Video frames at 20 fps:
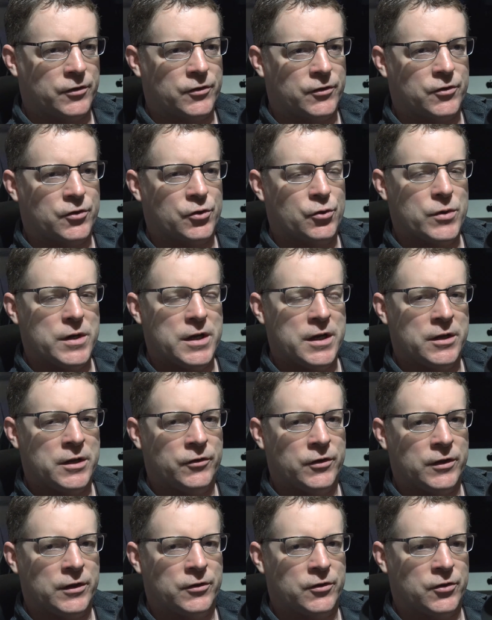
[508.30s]
too
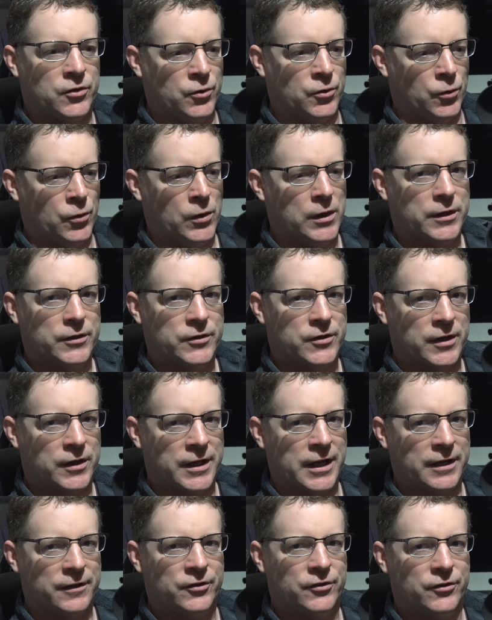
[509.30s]
easy to
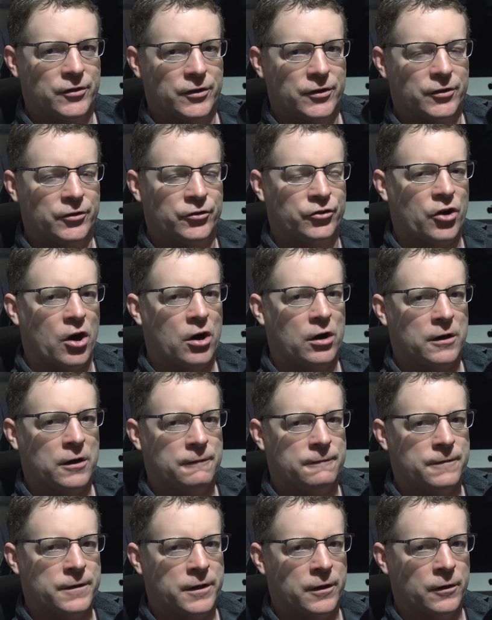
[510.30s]
get jarring
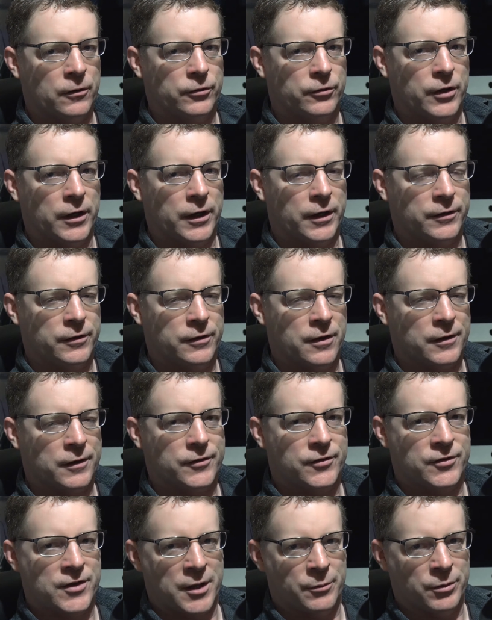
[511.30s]
video, not
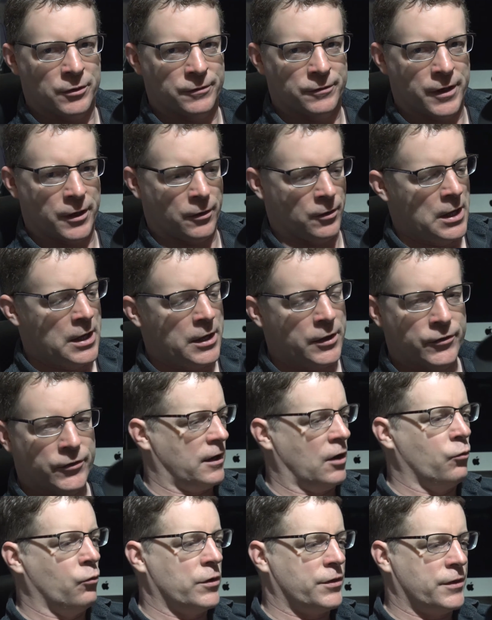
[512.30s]
stable video.
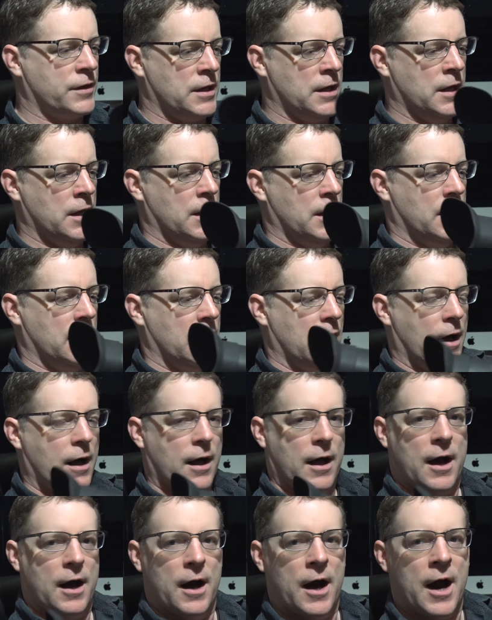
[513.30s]
And with the
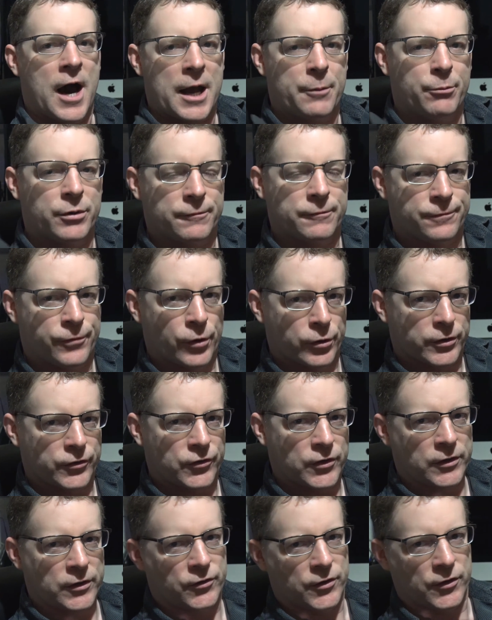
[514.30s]
hybrid
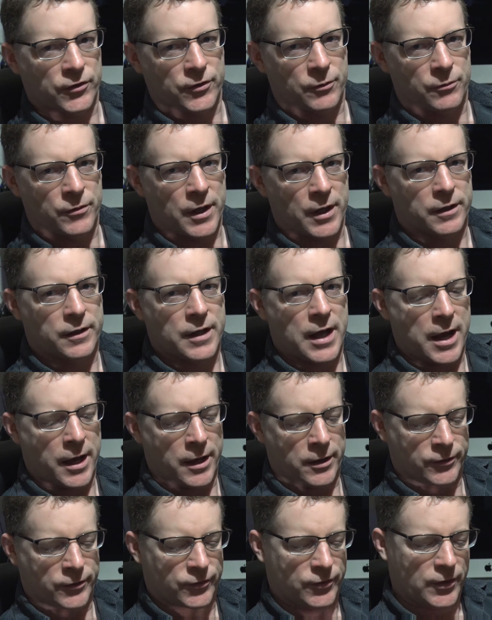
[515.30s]
focusing system that
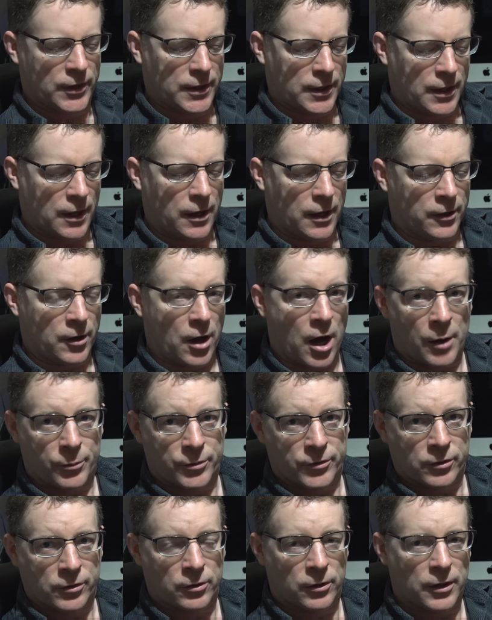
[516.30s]
has an
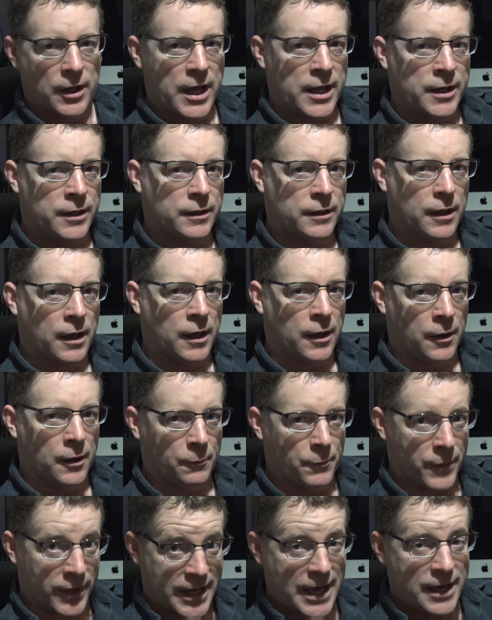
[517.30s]
optical and
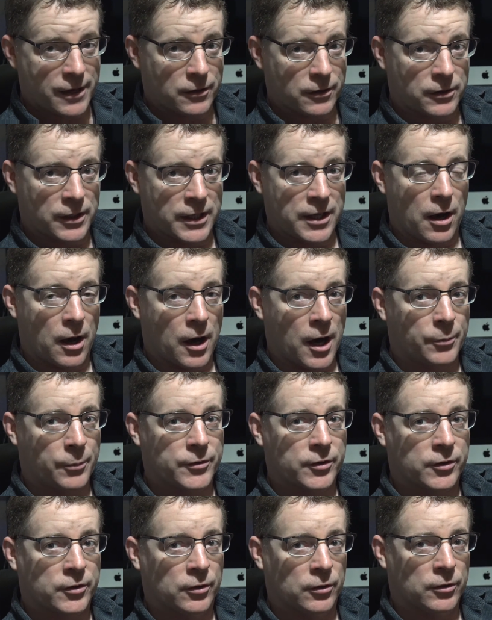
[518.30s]
mechanically
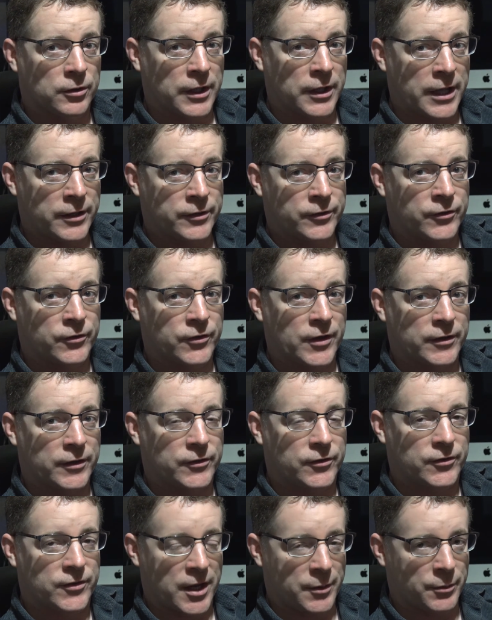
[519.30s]
optical lens that's
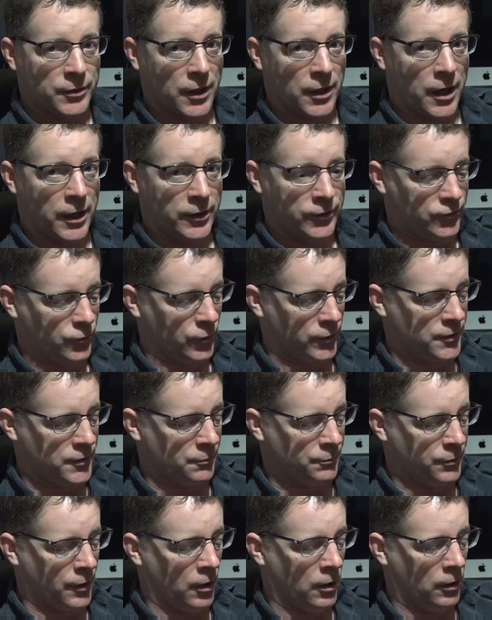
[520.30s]
stabilized with a
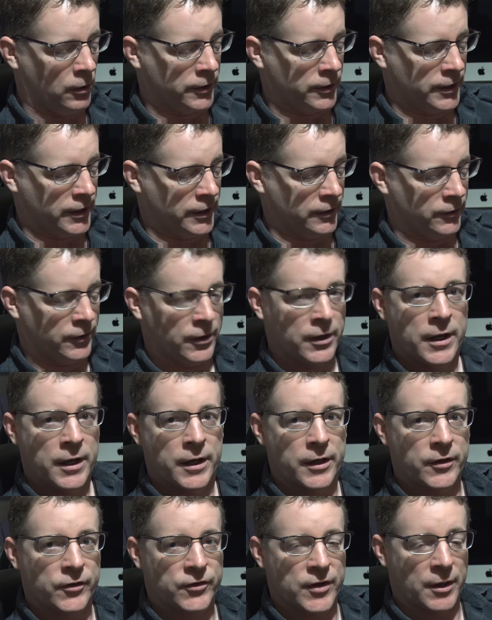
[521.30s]
ball gear
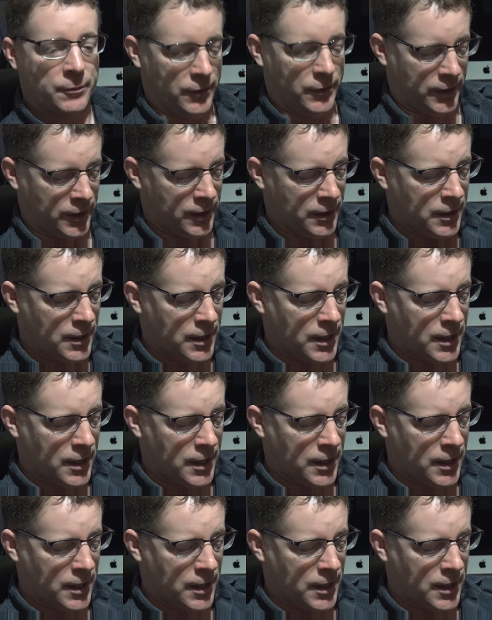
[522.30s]
assembly,